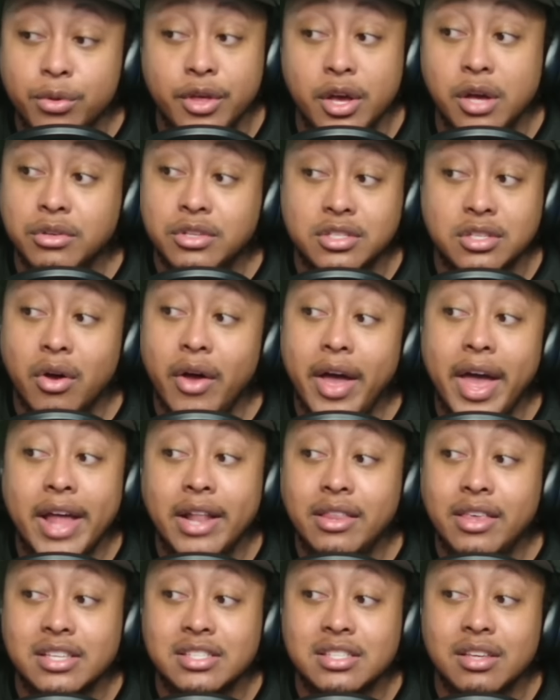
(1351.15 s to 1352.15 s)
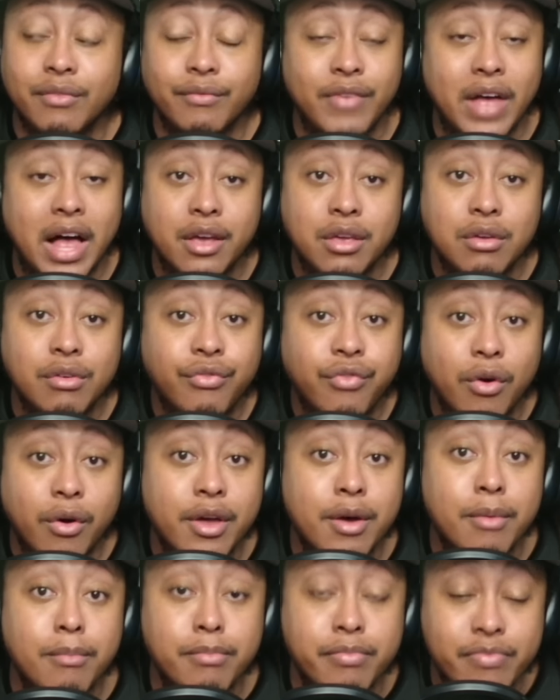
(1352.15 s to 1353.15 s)
they'll just go ahead and get some value for
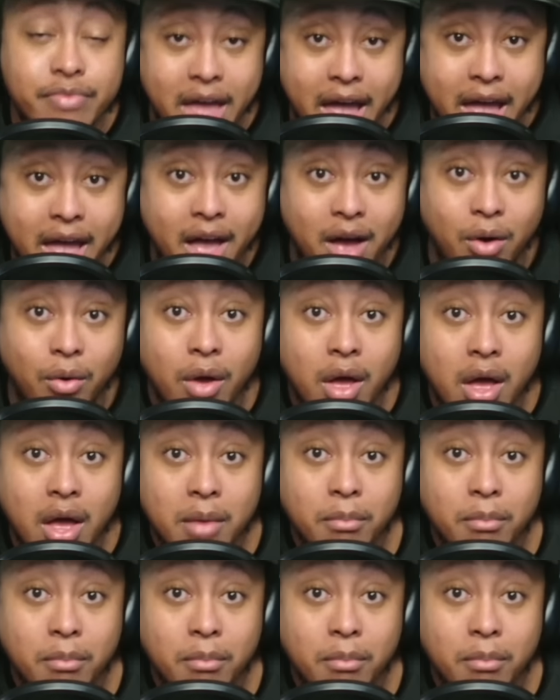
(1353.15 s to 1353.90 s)
him now